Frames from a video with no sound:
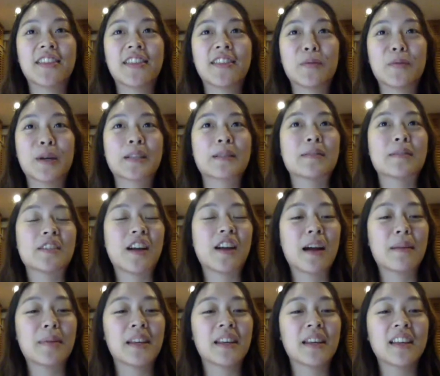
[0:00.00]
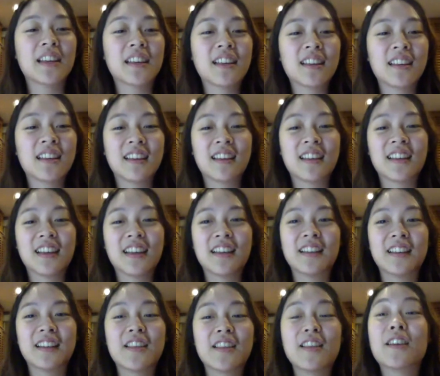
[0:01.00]
Westminster Abbey,
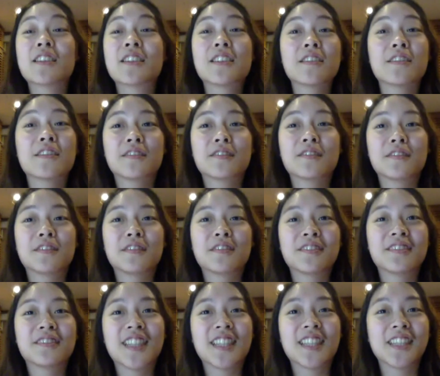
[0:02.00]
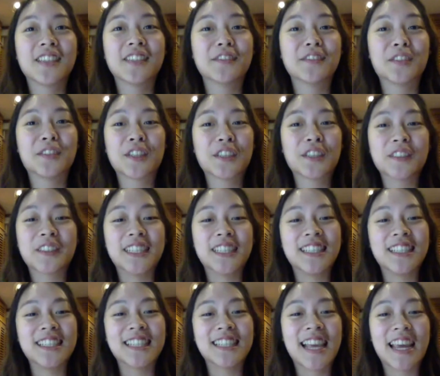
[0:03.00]
and lots of the
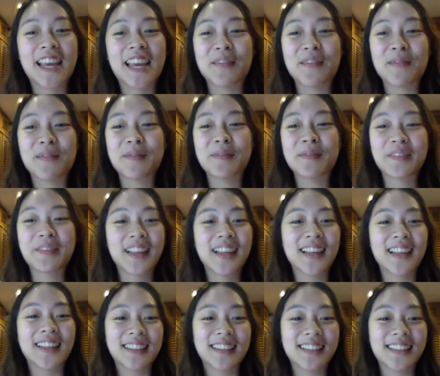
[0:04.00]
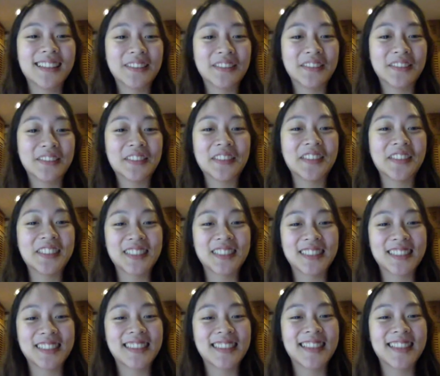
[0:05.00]
royalty came, and we were
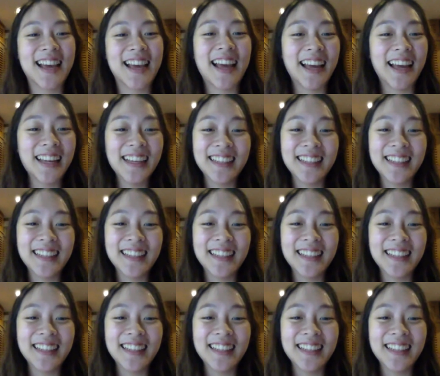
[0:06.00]
just there.